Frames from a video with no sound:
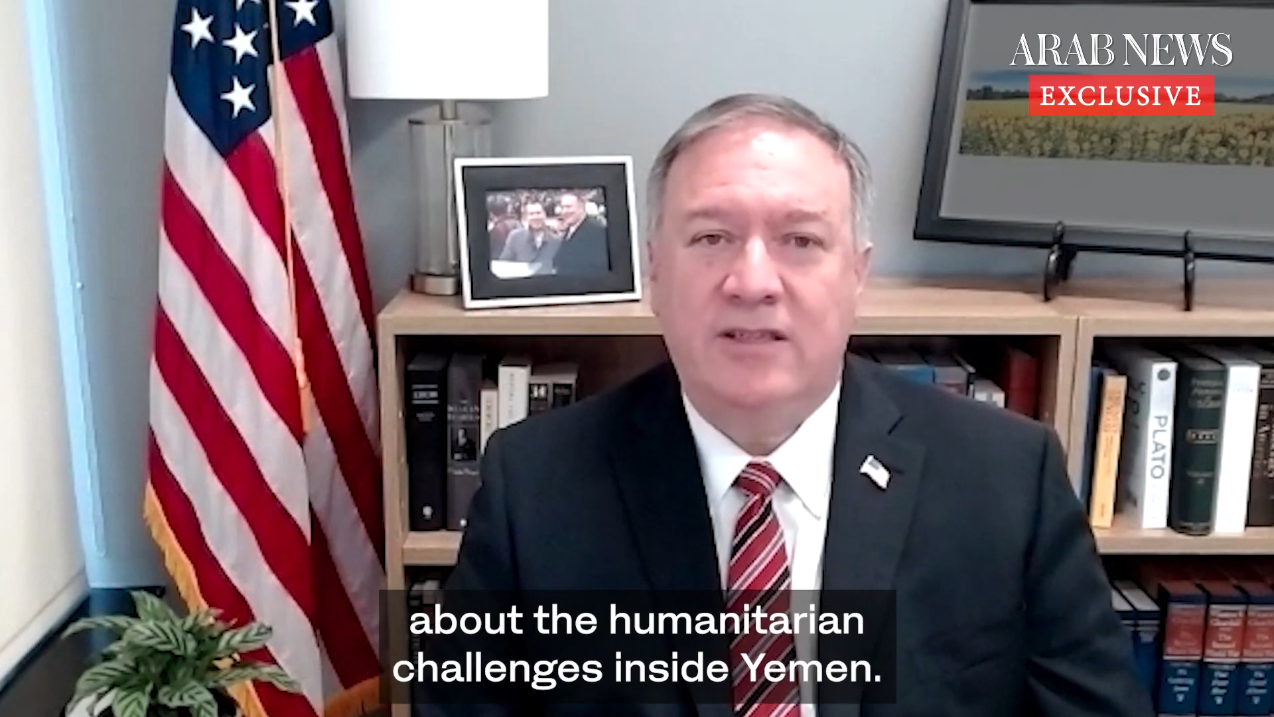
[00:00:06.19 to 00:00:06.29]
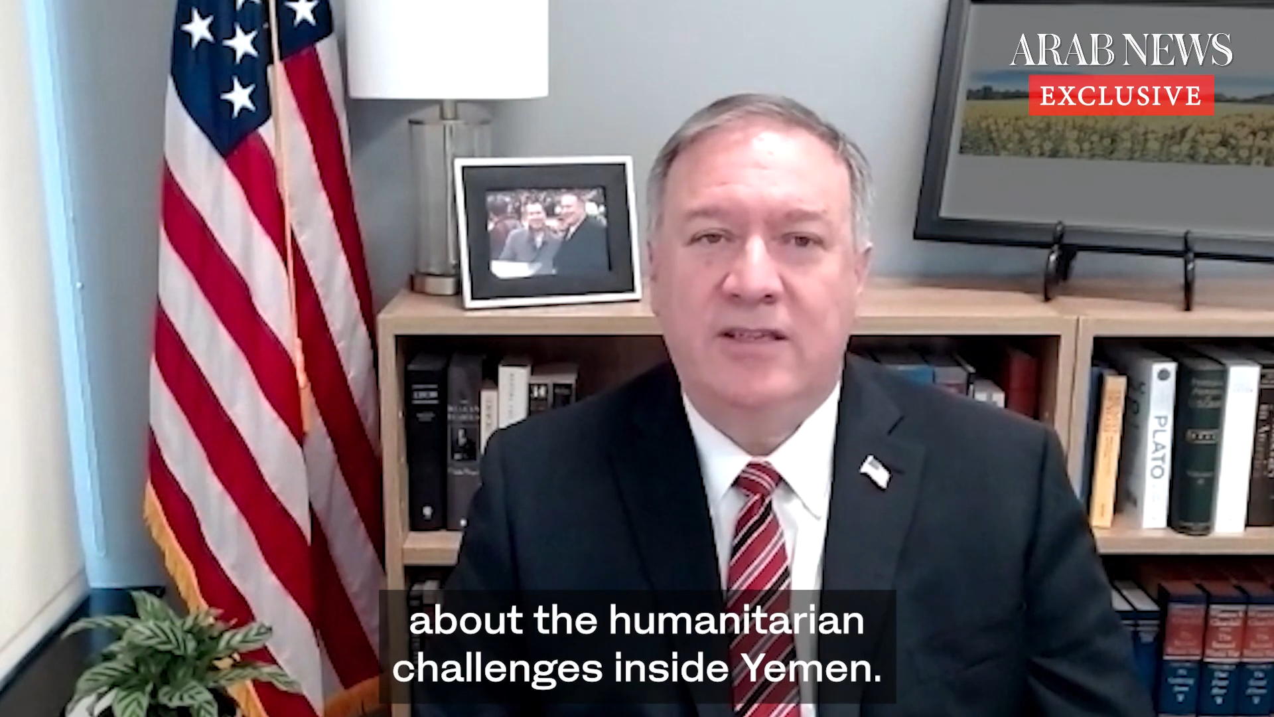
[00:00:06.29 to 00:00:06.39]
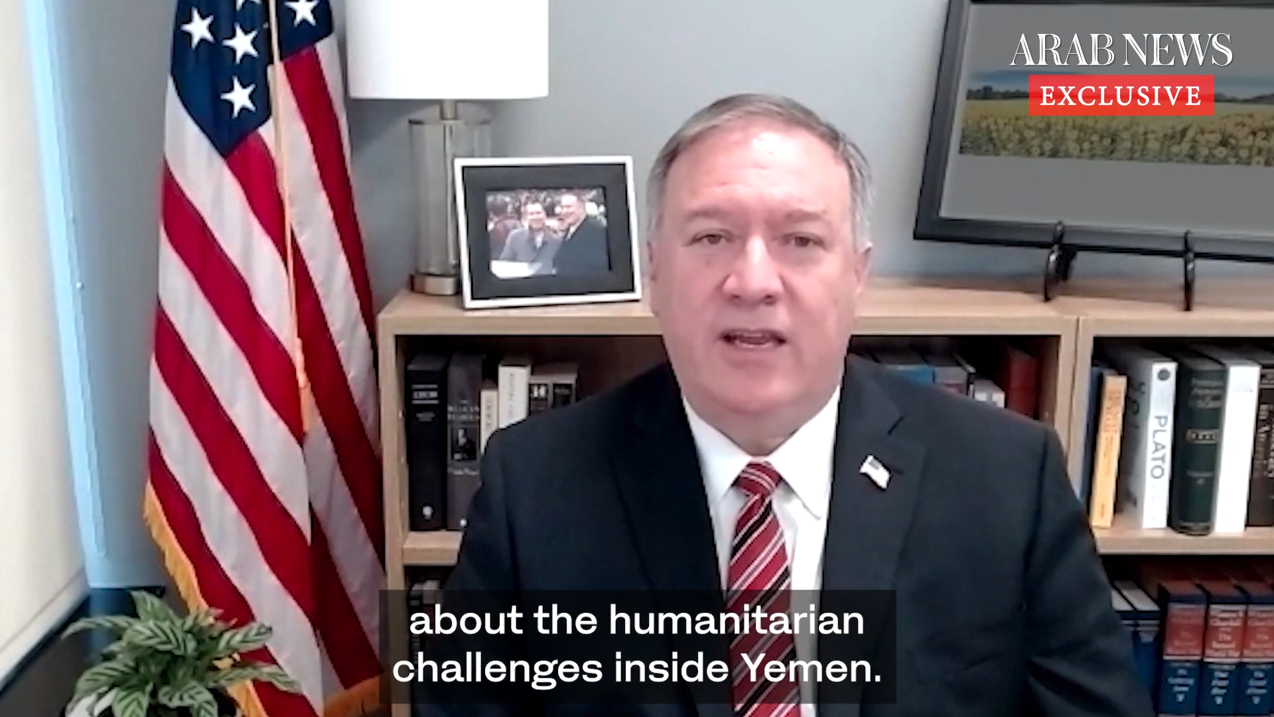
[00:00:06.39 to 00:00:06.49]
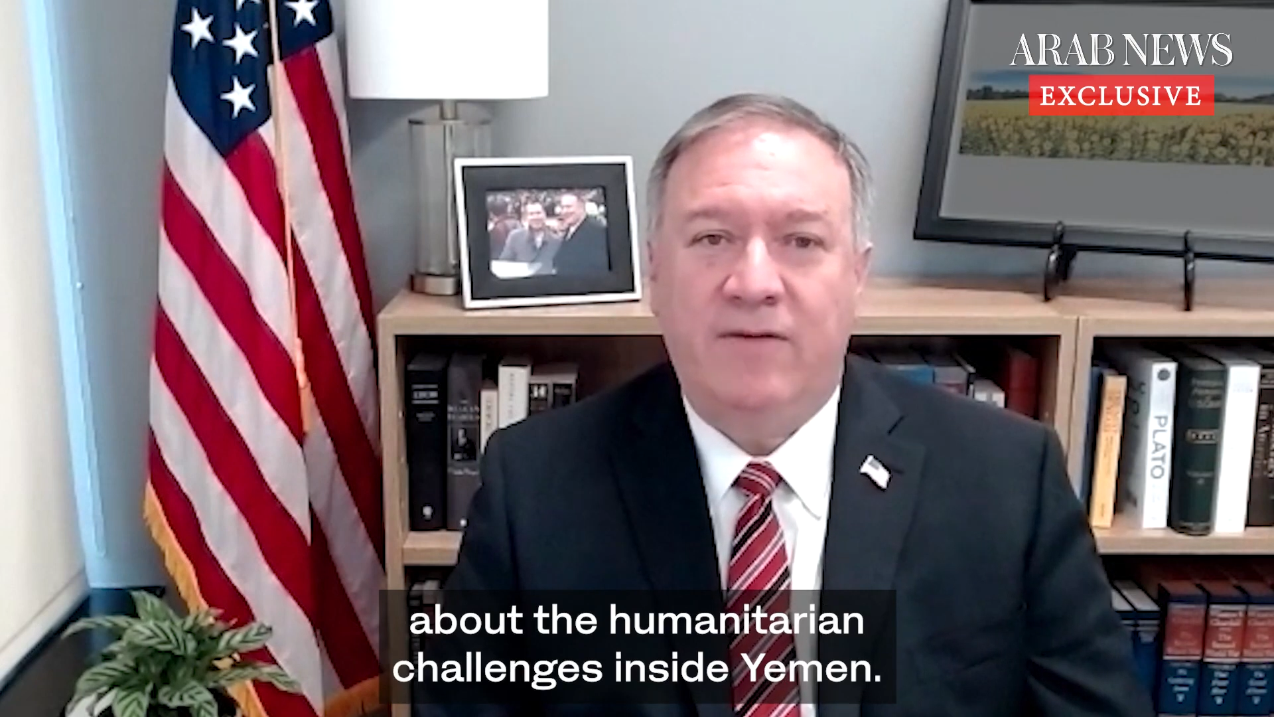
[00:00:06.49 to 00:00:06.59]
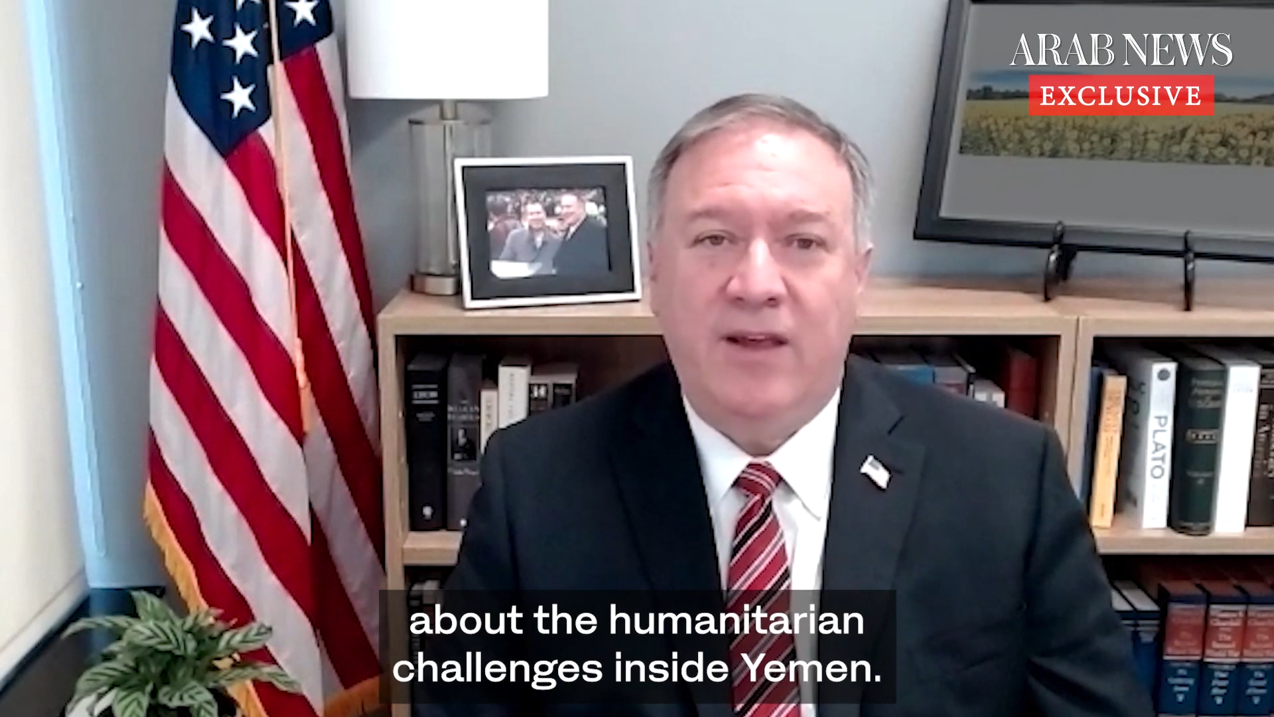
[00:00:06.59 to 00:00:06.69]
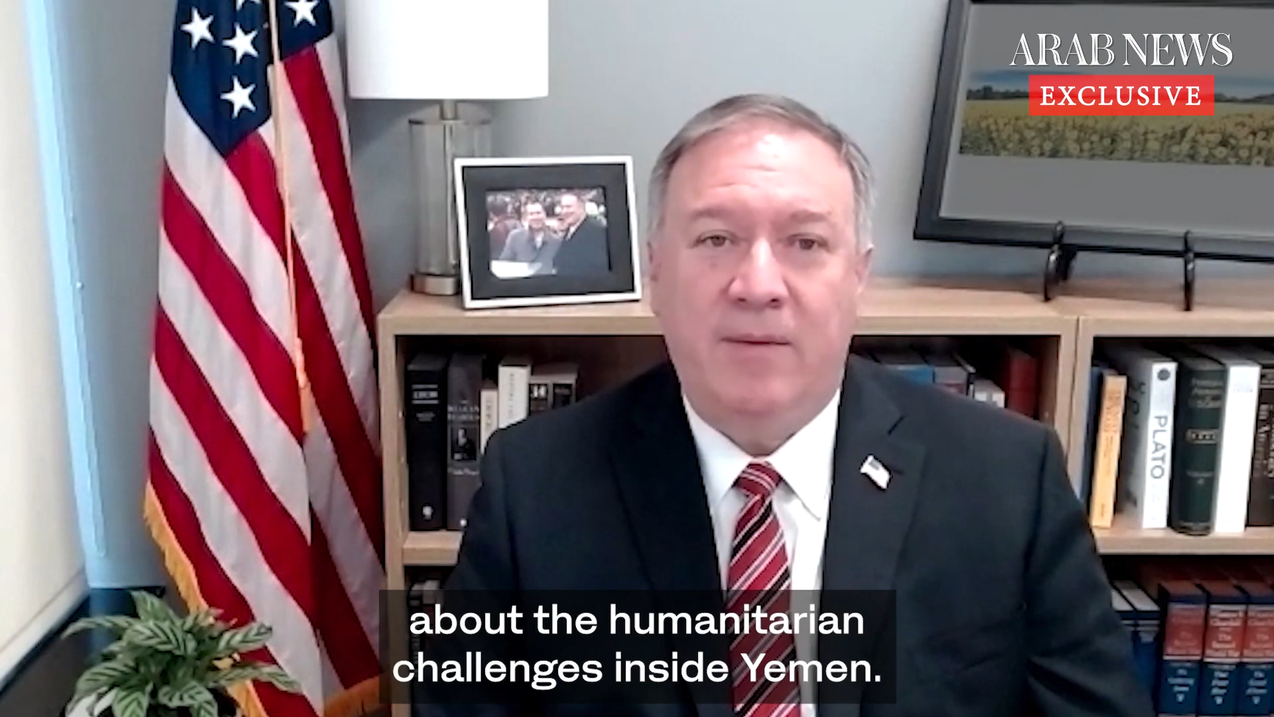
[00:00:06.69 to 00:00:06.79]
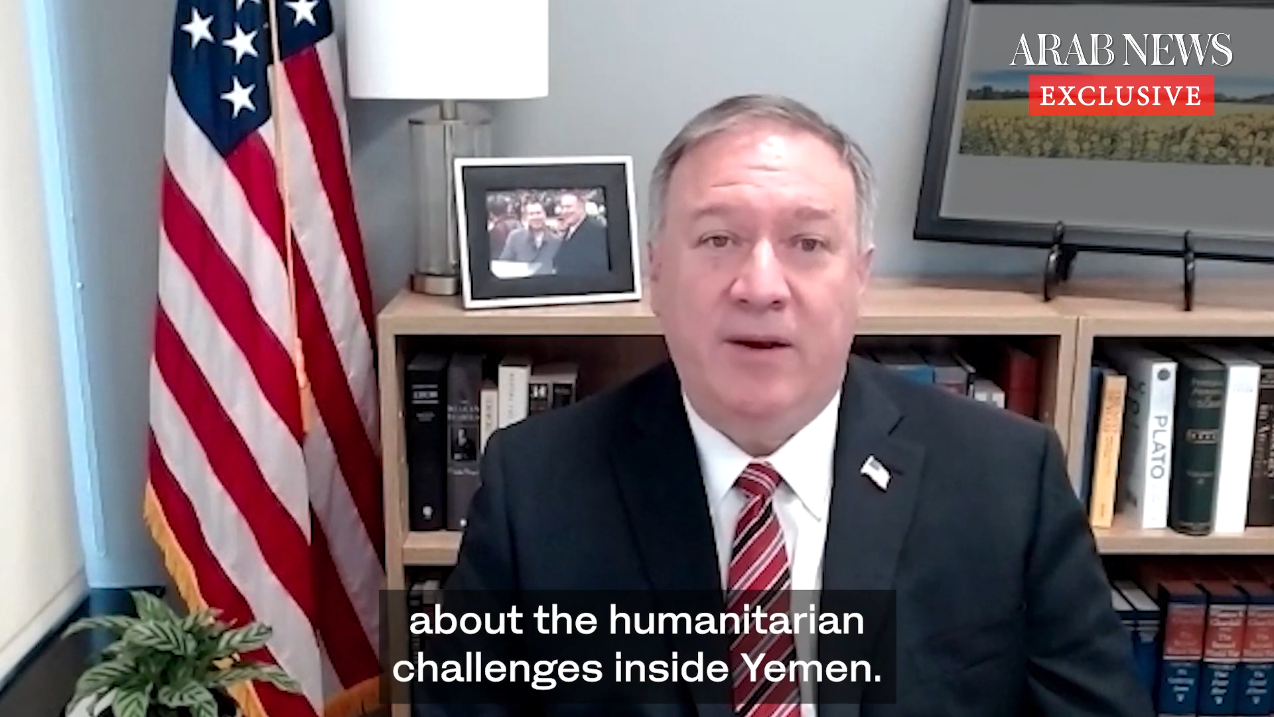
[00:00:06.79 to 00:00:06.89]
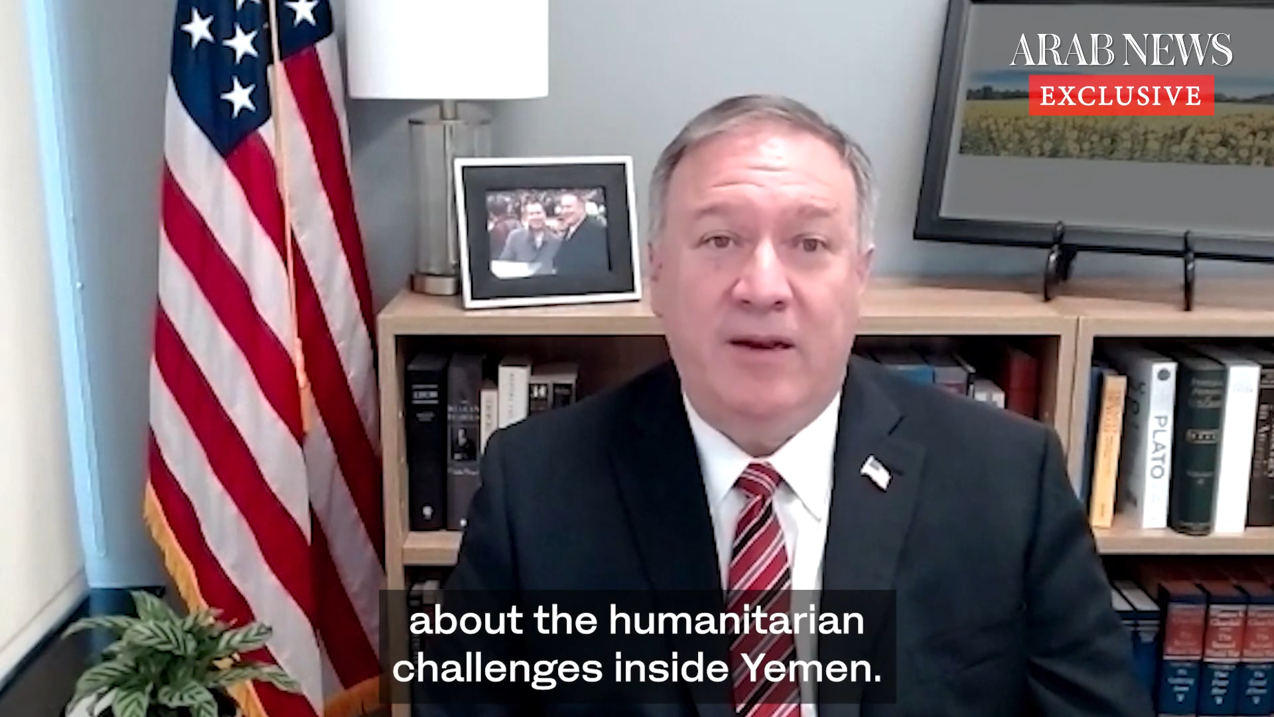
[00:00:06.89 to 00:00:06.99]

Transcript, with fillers: inside of Yemen.